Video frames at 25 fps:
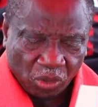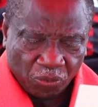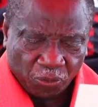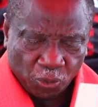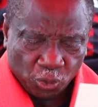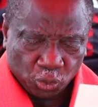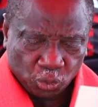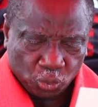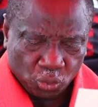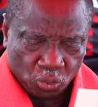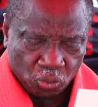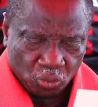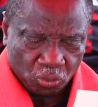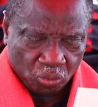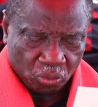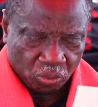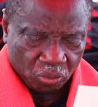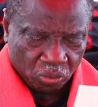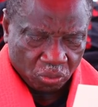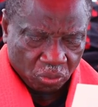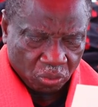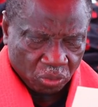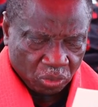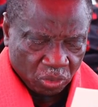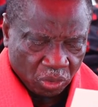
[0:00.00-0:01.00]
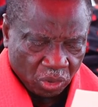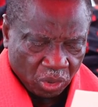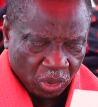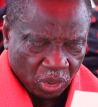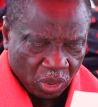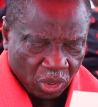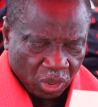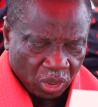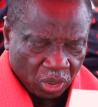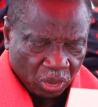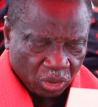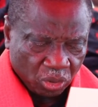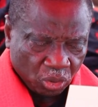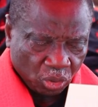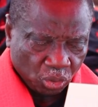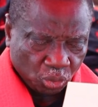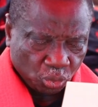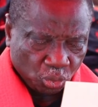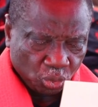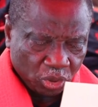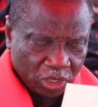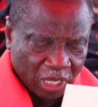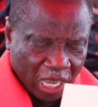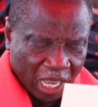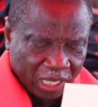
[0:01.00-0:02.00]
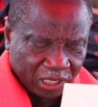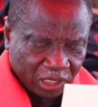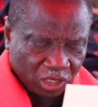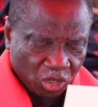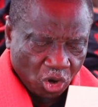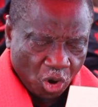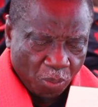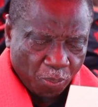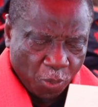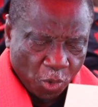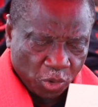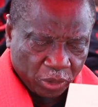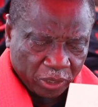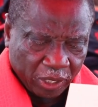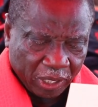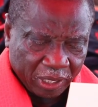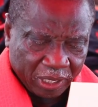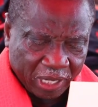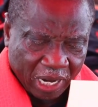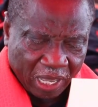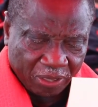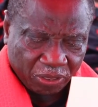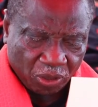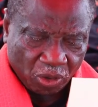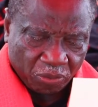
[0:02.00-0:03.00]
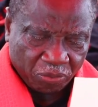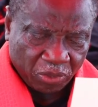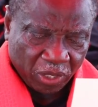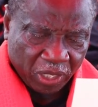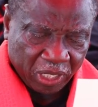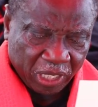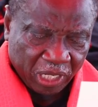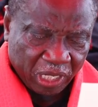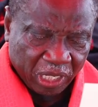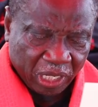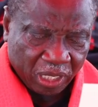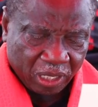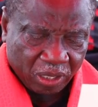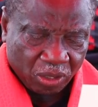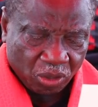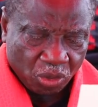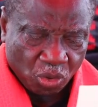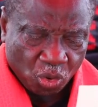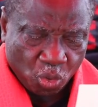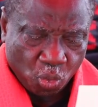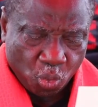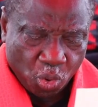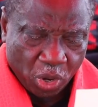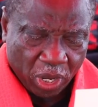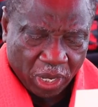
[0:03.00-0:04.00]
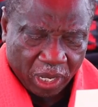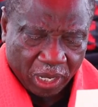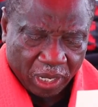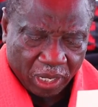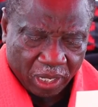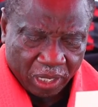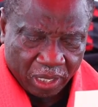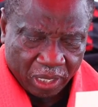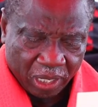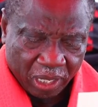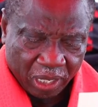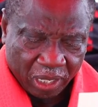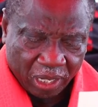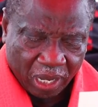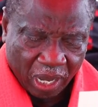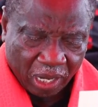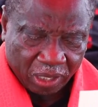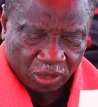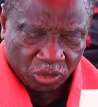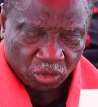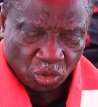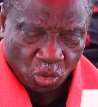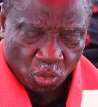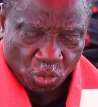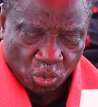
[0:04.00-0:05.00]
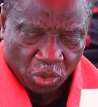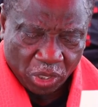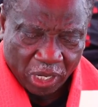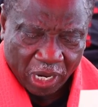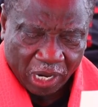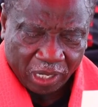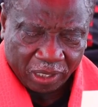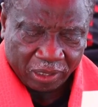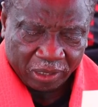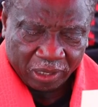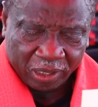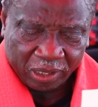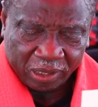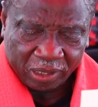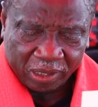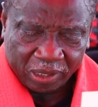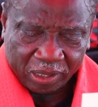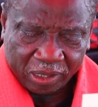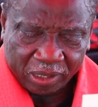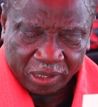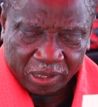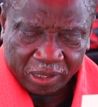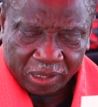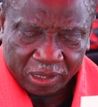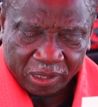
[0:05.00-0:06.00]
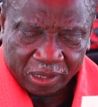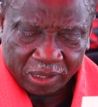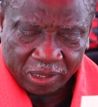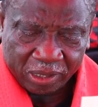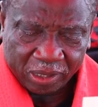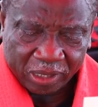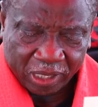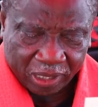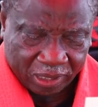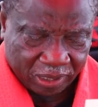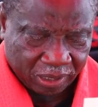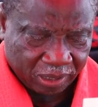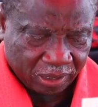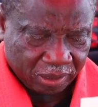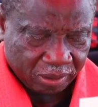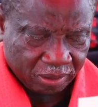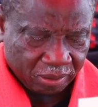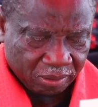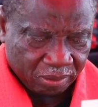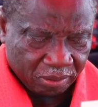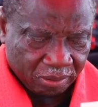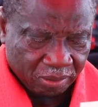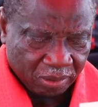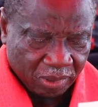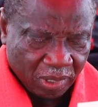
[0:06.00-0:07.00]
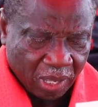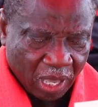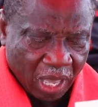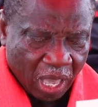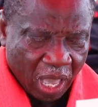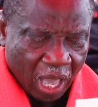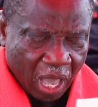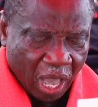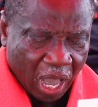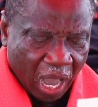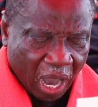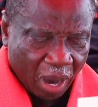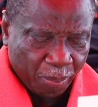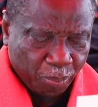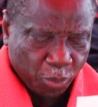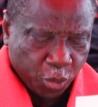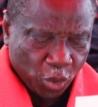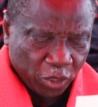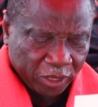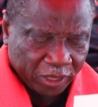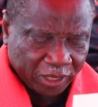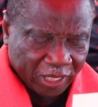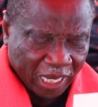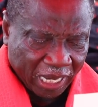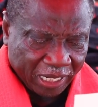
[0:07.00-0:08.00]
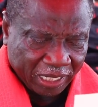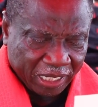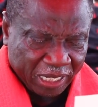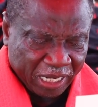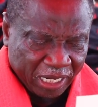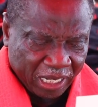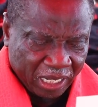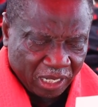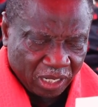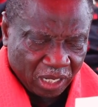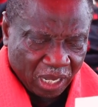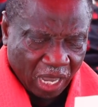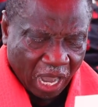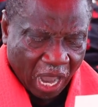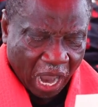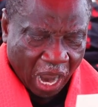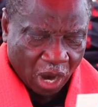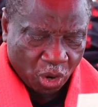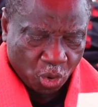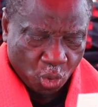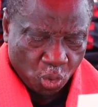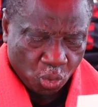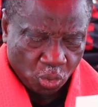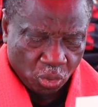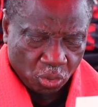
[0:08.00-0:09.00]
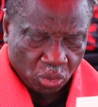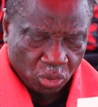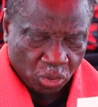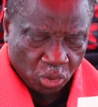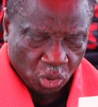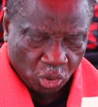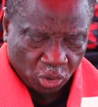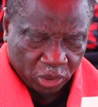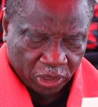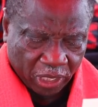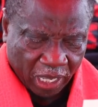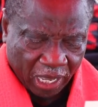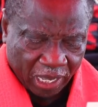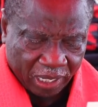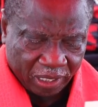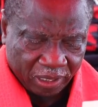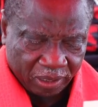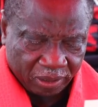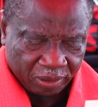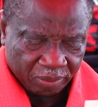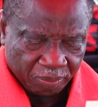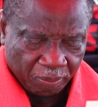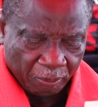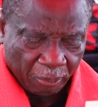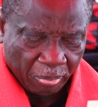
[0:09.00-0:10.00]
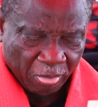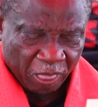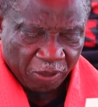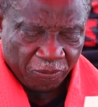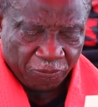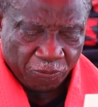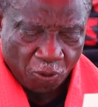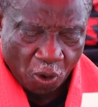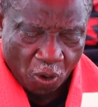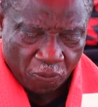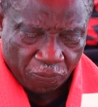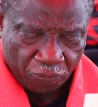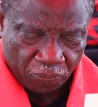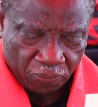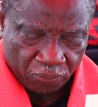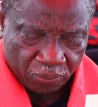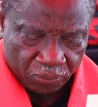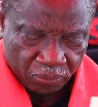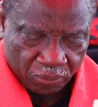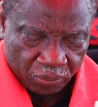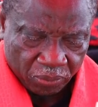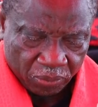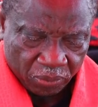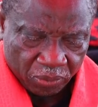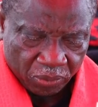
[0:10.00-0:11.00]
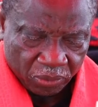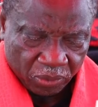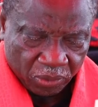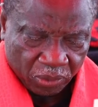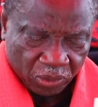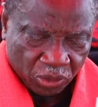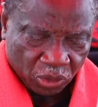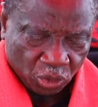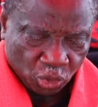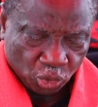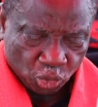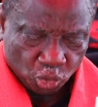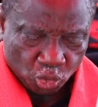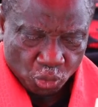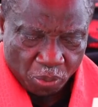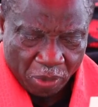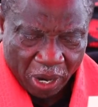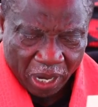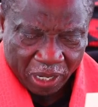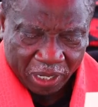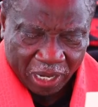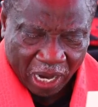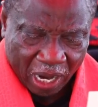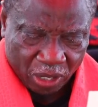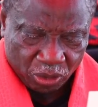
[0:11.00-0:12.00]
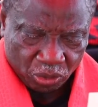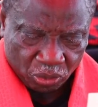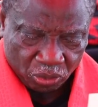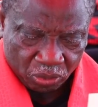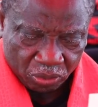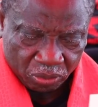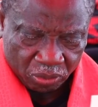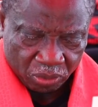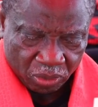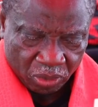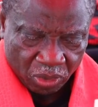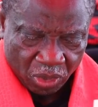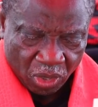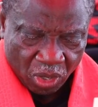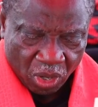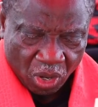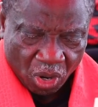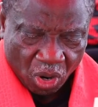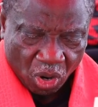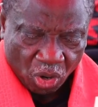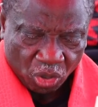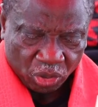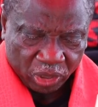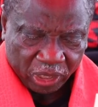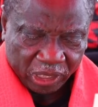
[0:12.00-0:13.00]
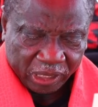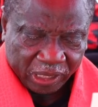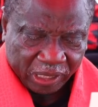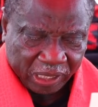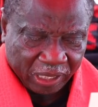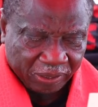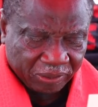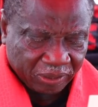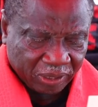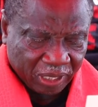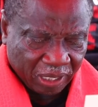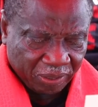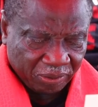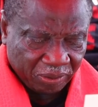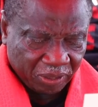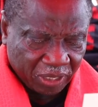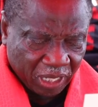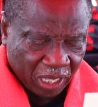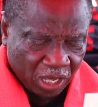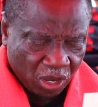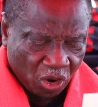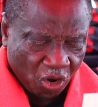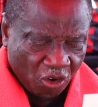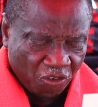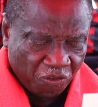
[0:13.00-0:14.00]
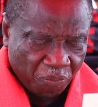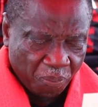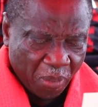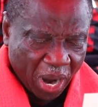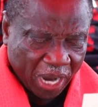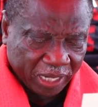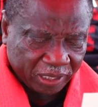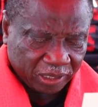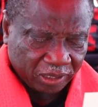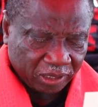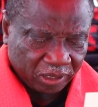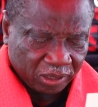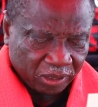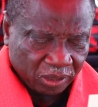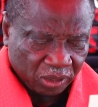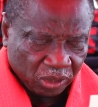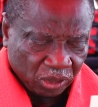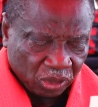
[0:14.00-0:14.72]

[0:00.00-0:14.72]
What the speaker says: of Osu, the Osu Jasi, upon the death of the Ni Okwe Kinka Dowona the sixth, appointed Ni Ako Notei the fourth, the Osuman Kralu, on the 16th day of March